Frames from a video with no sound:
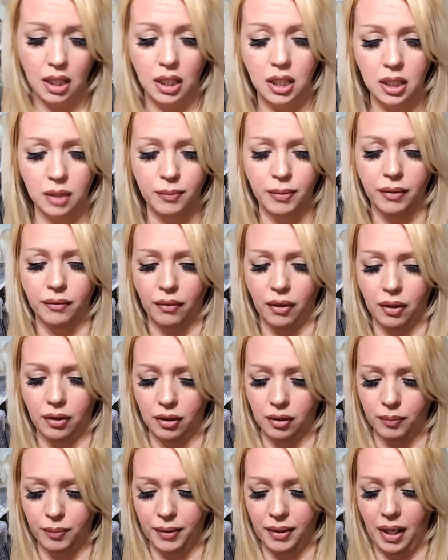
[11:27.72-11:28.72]
Could be
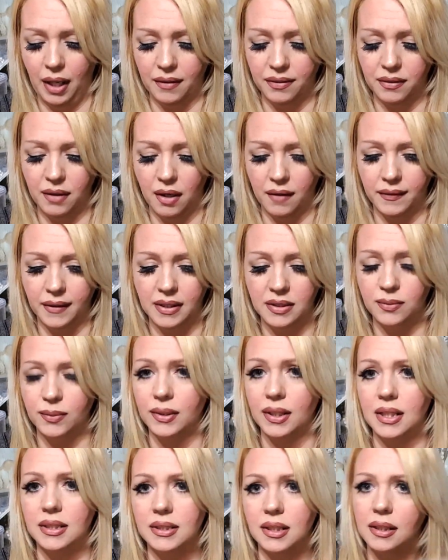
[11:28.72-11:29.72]
wrong, but I thought that's
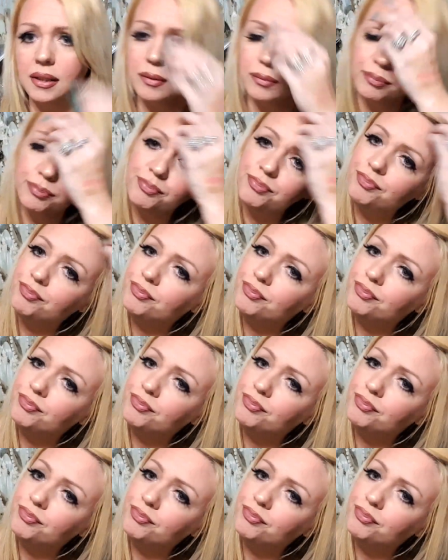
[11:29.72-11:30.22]
what they said.